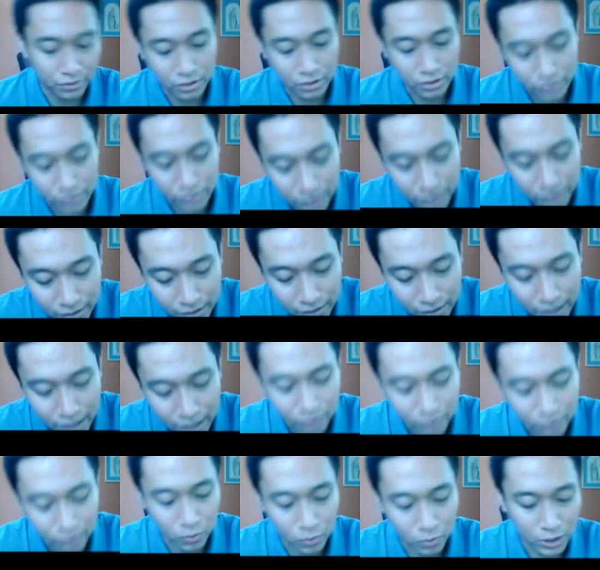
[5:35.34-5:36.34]
the
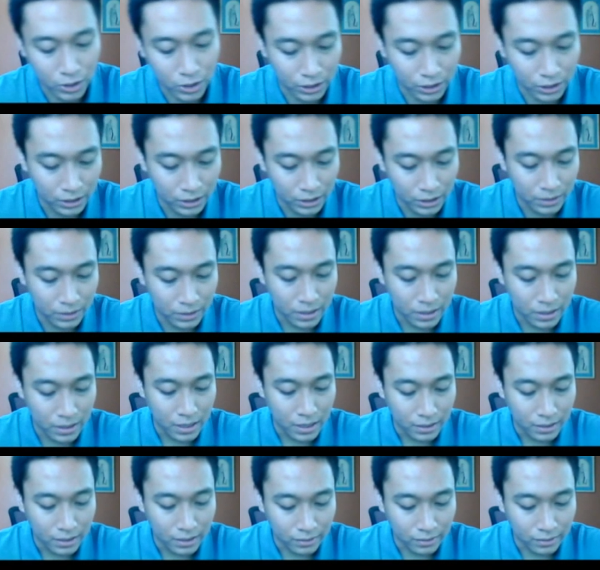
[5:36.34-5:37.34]
right height as your
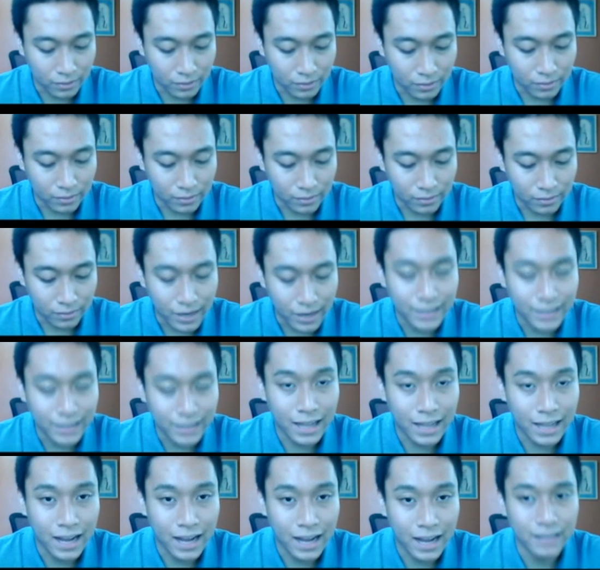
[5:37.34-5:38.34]
reference for all of your
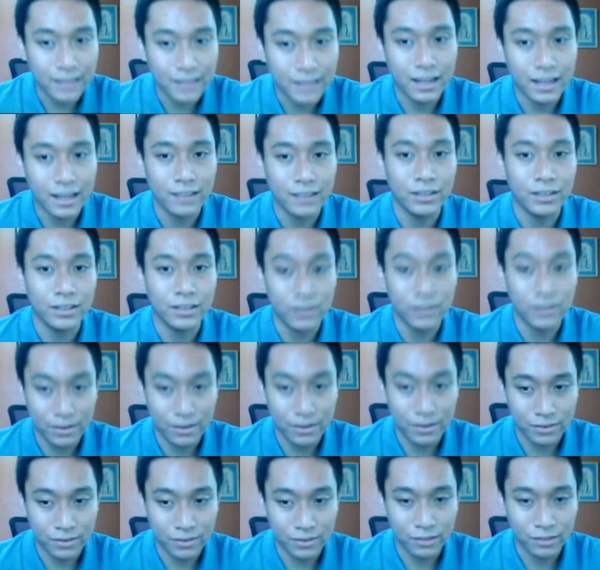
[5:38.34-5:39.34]
rectangles, so
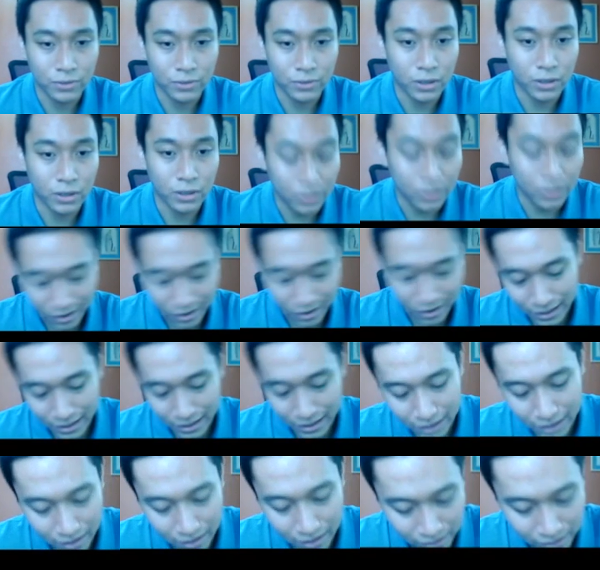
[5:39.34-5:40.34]
for your first
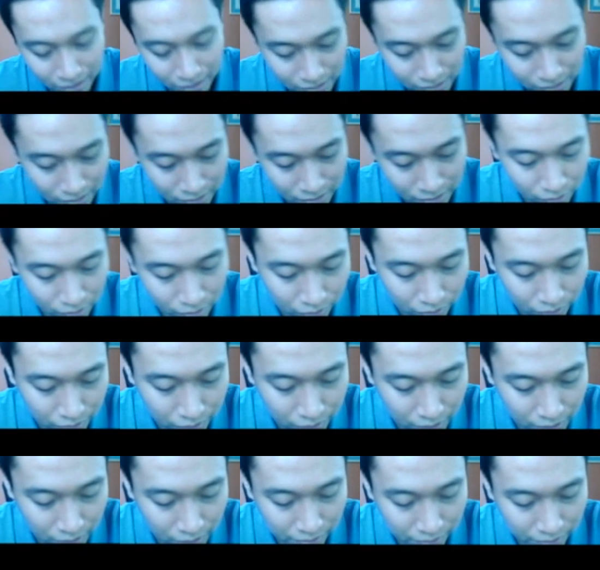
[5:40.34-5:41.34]
rectangle, it would be f of
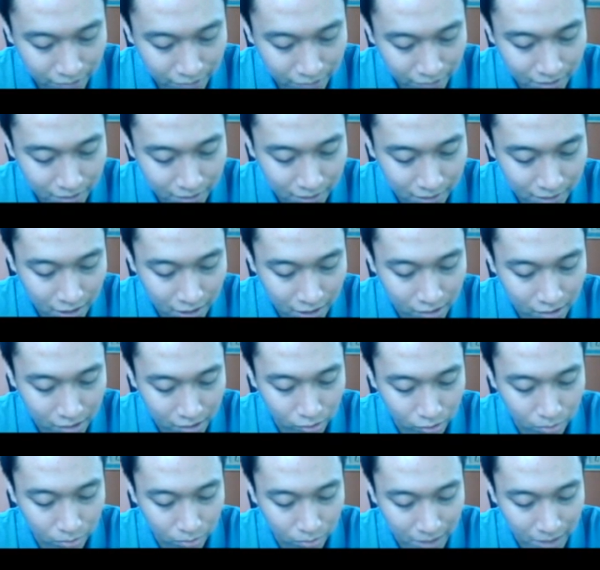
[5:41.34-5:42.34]
2. For your
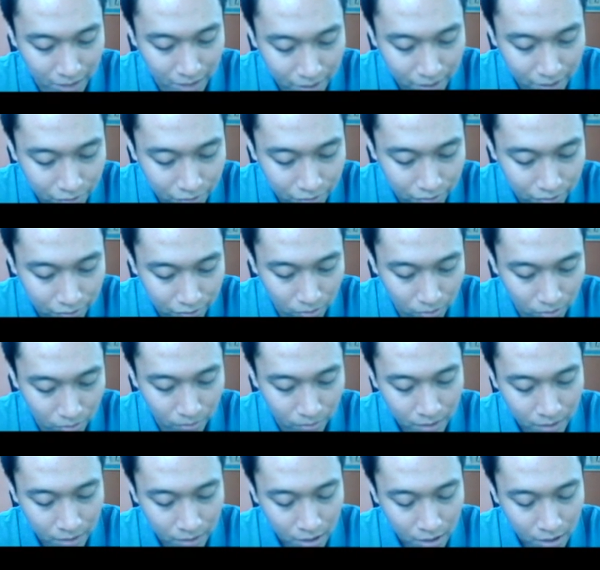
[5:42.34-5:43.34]
second rectangle, it would
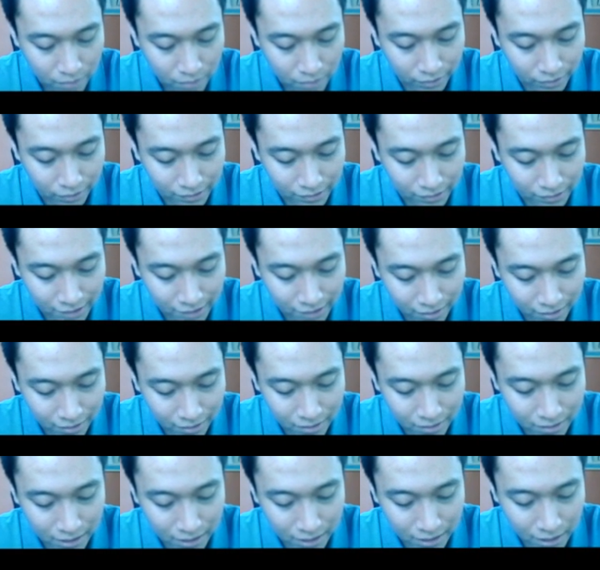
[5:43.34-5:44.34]
be f of 3.
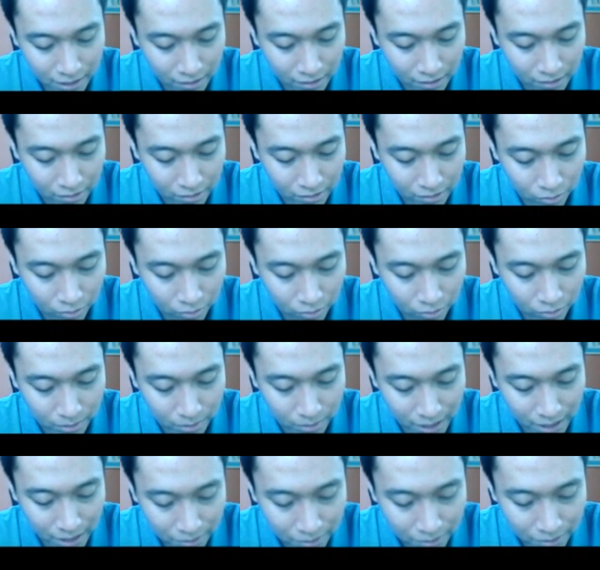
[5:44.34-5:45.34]
And for your
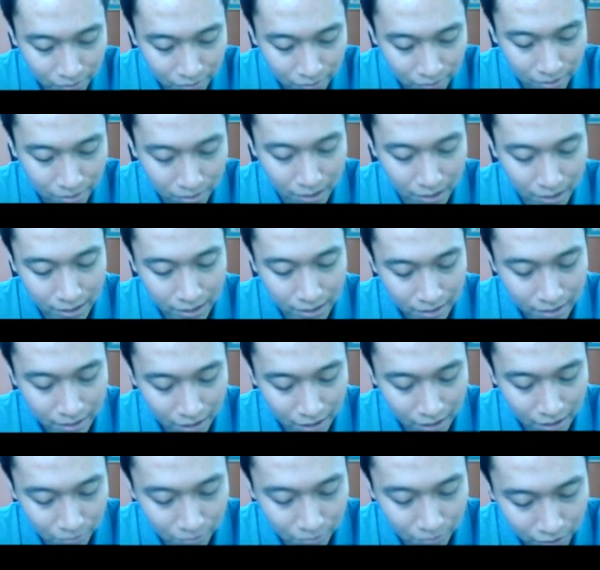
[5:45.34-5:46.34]
third rectangle,
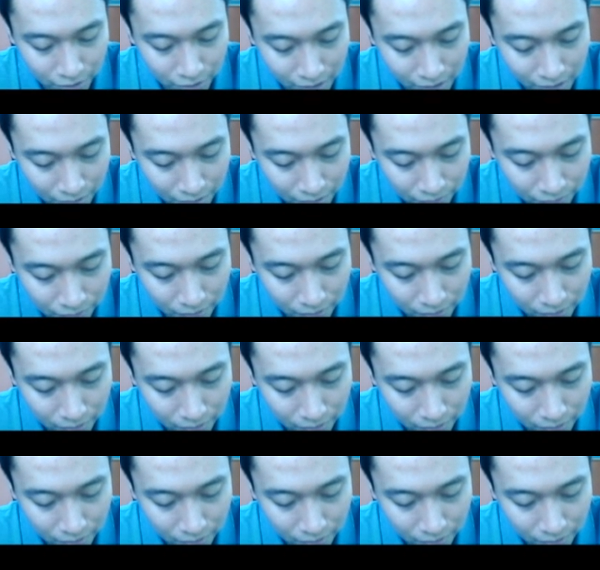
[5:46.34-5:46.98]
it would be f